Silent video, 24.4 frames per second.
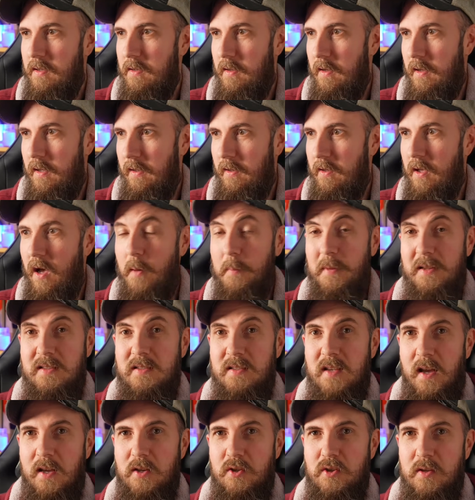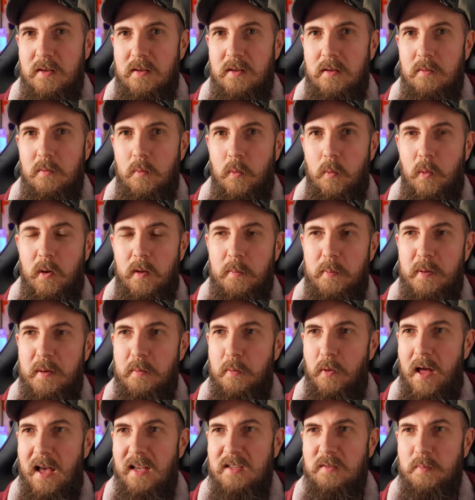comment section where people
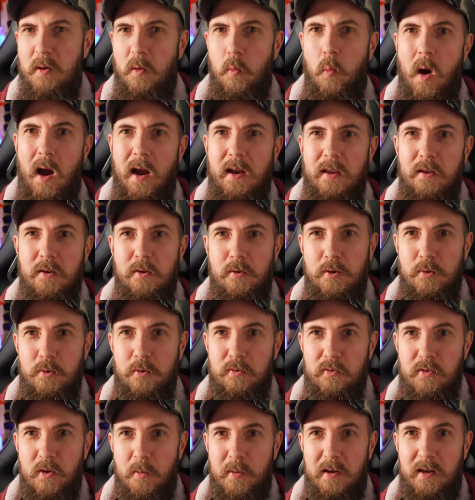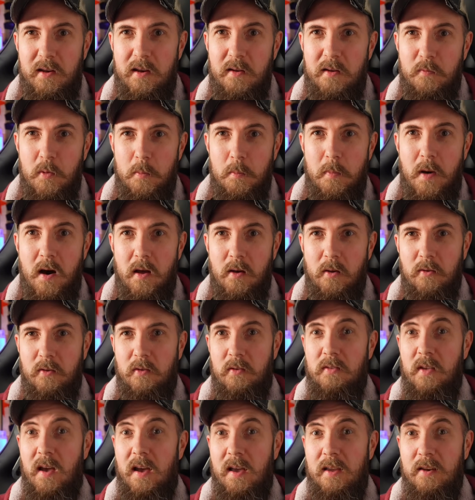ask me, why do you use so many different models?
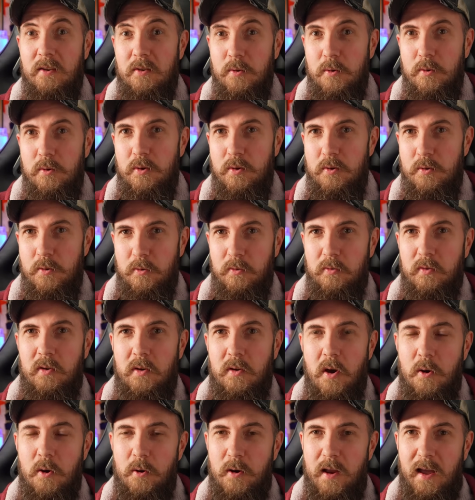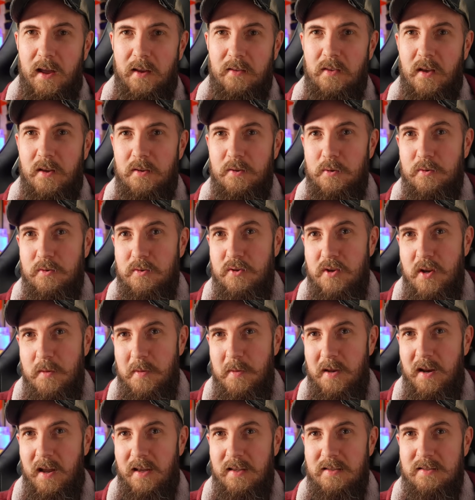Because I do use Codex, I use
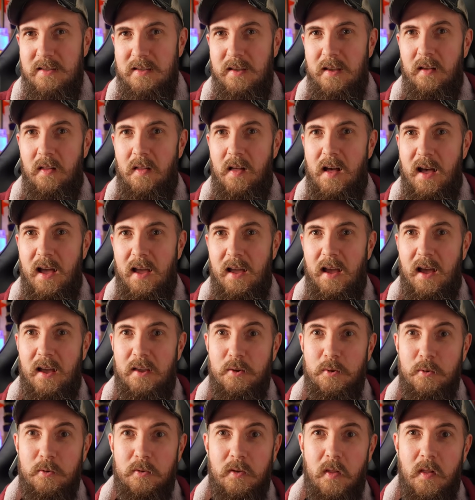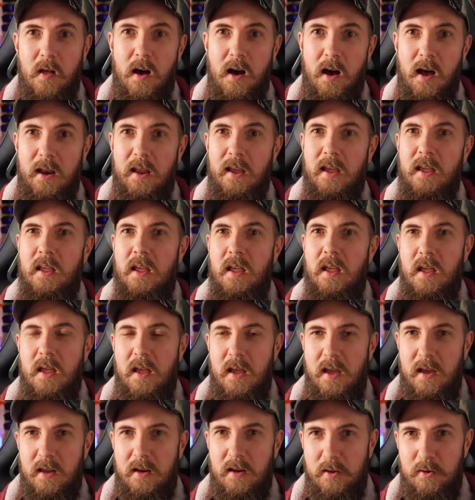Gemini CLI, I use Claude,
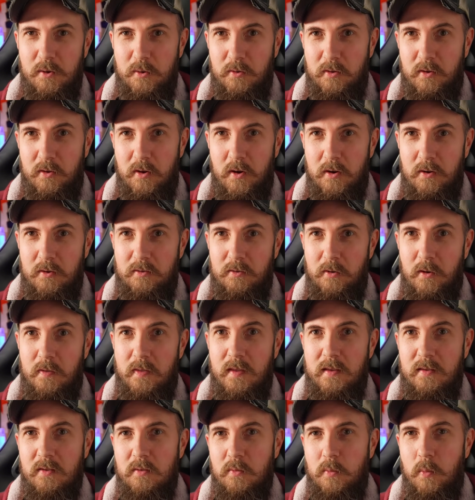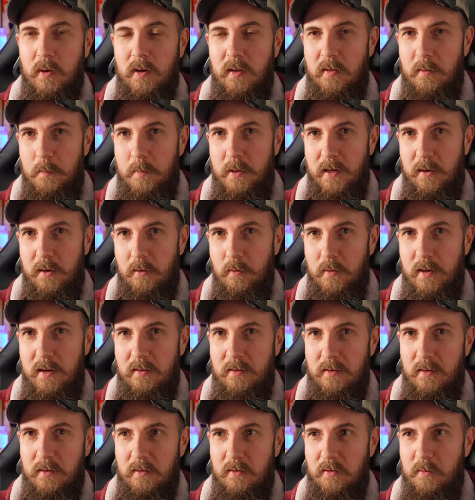and I use Cursor. And this is one of the big
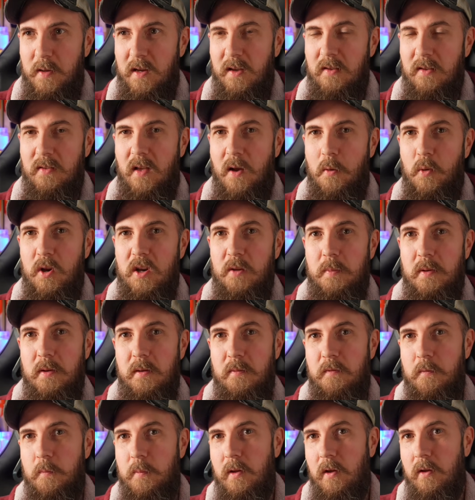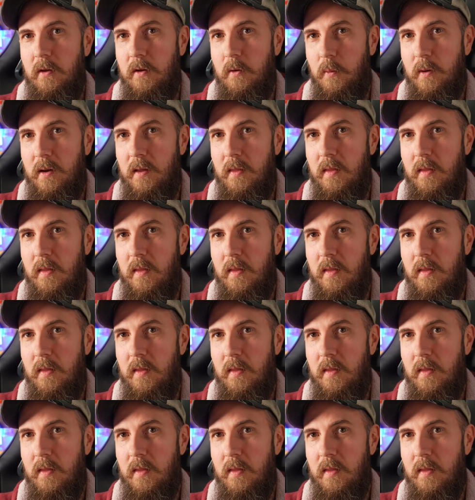reasons is because I want to be familiar with